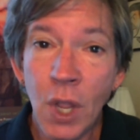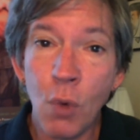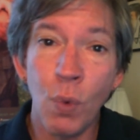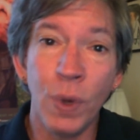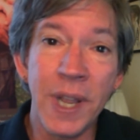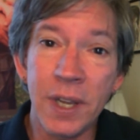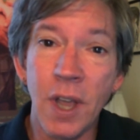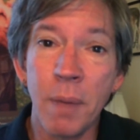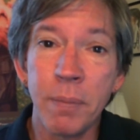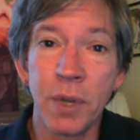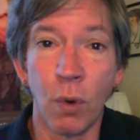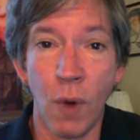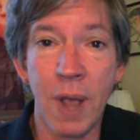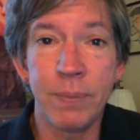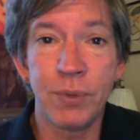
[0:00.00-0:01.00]
when they come to
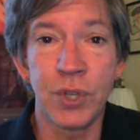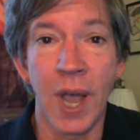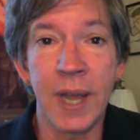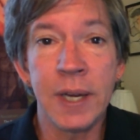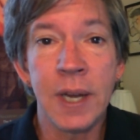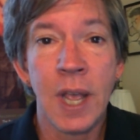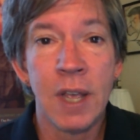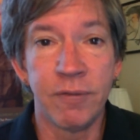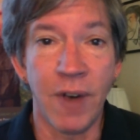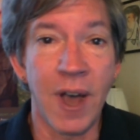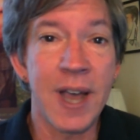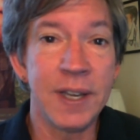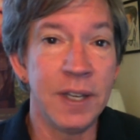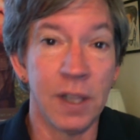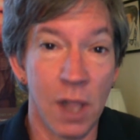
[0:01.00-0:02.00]
your website,
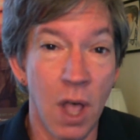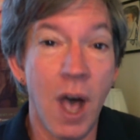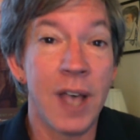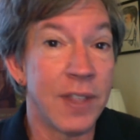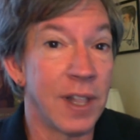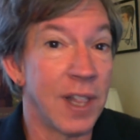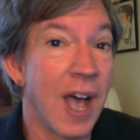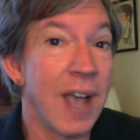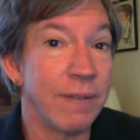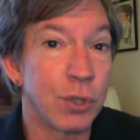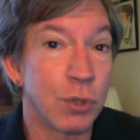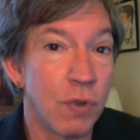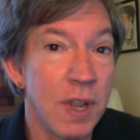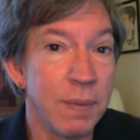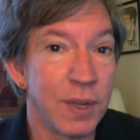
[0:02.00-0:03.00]
find the live
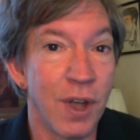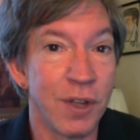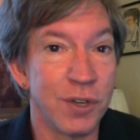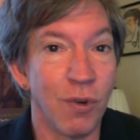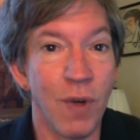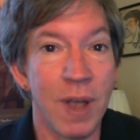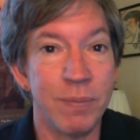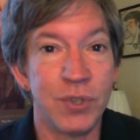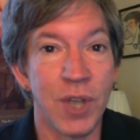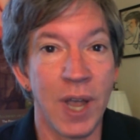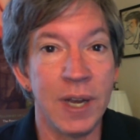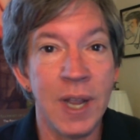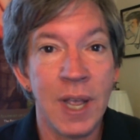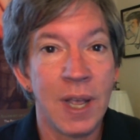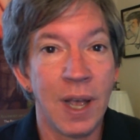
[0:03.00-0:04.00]
streaming on your
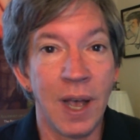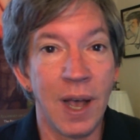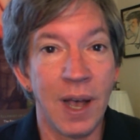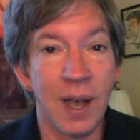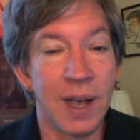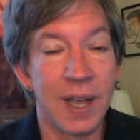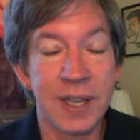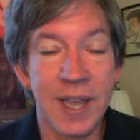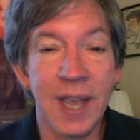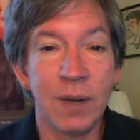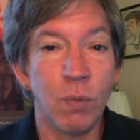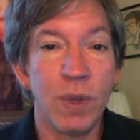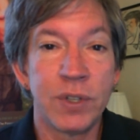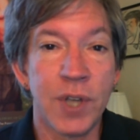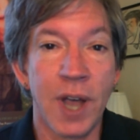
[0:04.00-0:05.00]
website.
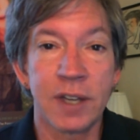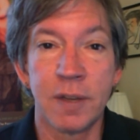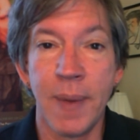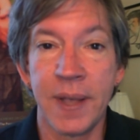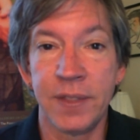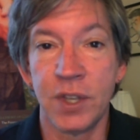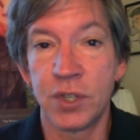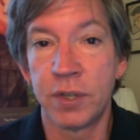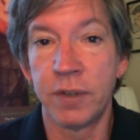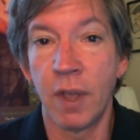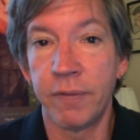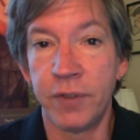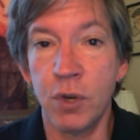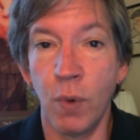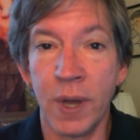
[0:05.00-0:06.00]
Again, we talked about this
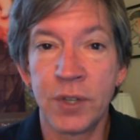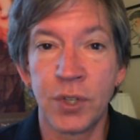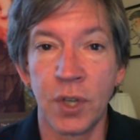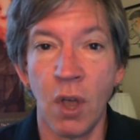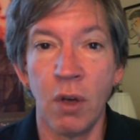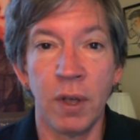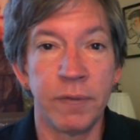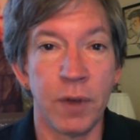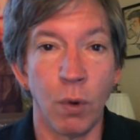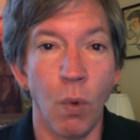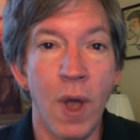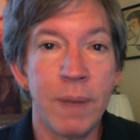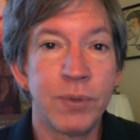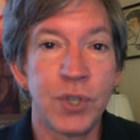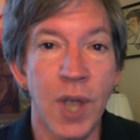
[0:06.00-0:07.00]
a few weeks ago. If your
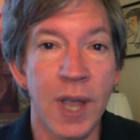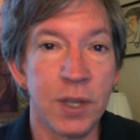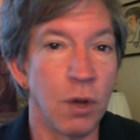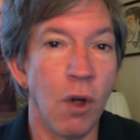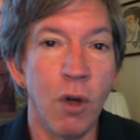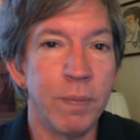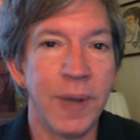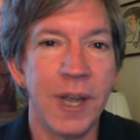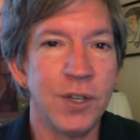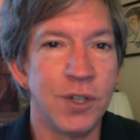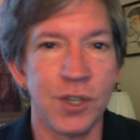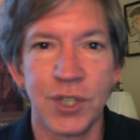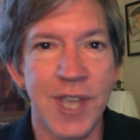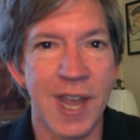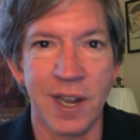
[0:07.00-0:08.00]
website, your homepage
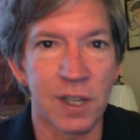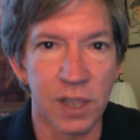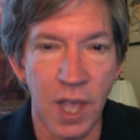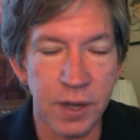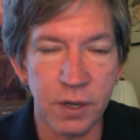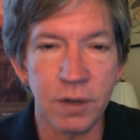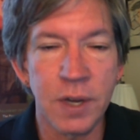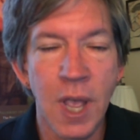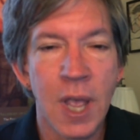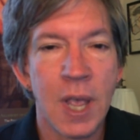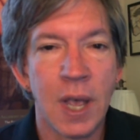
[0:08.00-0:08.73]
is kind of cluttered,